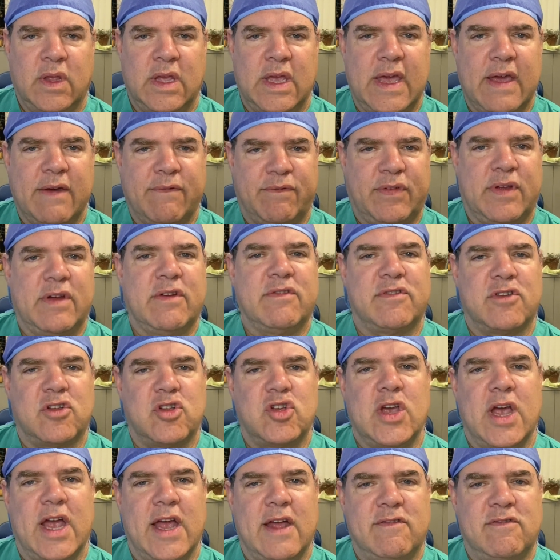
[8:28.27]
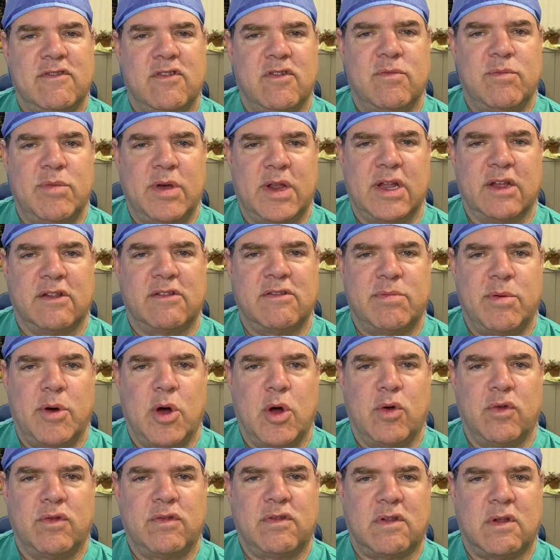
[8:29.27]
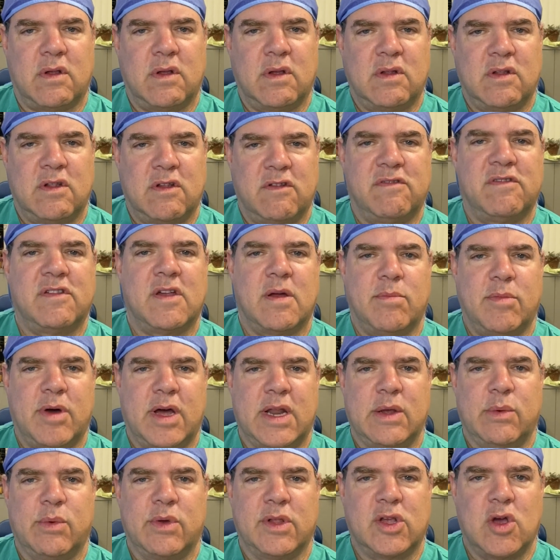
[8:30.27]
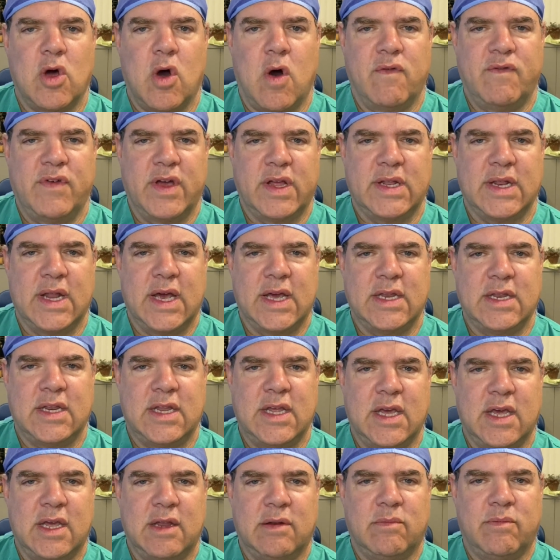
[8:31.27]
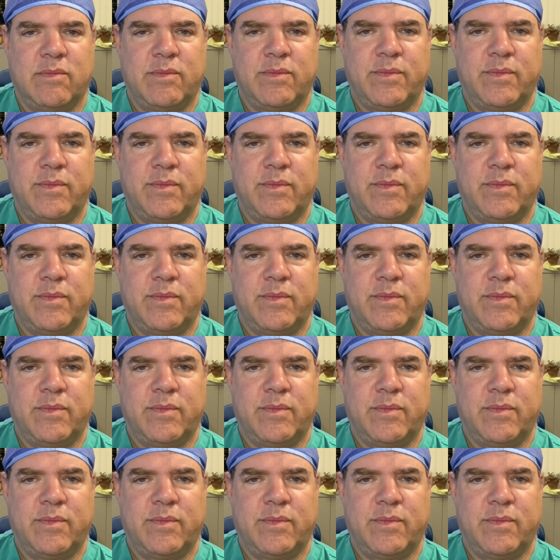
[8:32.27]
if there's a chance you've been exposed to somebody with COVID-19.